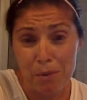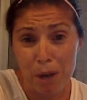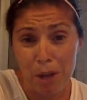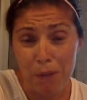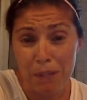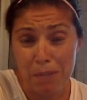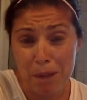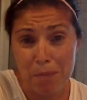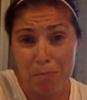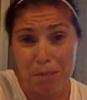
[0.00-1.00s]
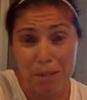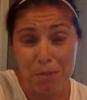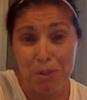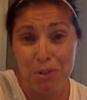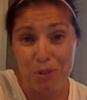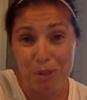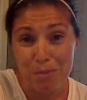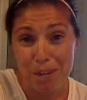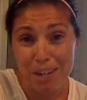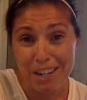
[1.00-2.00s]
wallowing in my mini misery,
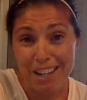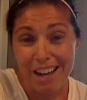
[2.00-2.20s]
but